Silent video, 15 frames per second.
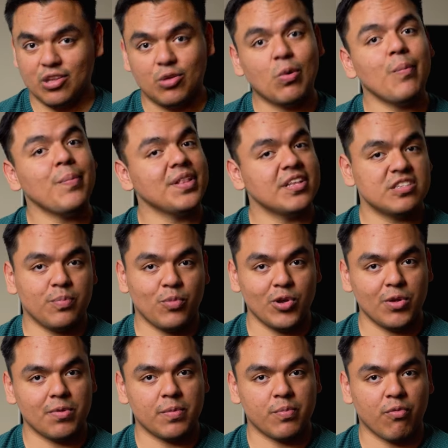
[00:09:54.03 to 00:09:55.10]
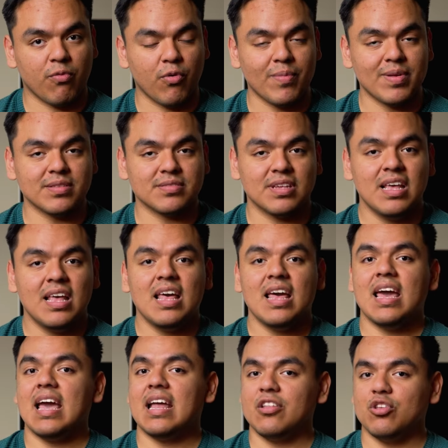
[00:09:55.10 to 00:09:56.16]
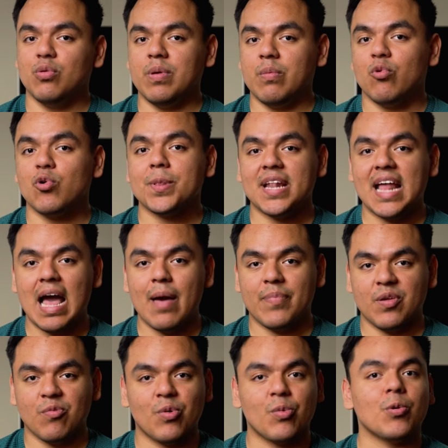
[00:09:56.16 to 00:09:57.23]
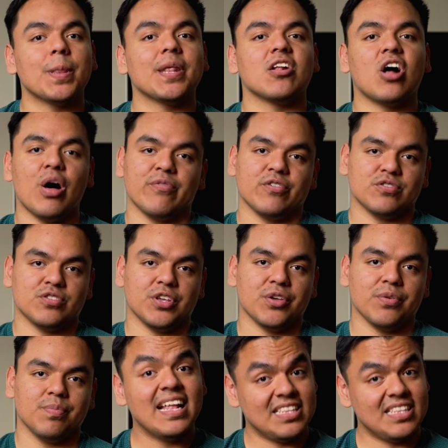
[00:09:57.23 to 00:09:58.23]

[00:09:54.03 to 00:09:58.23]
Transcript: You won't be disappointed with the performance, and you'll be more than happy with what it offers to you.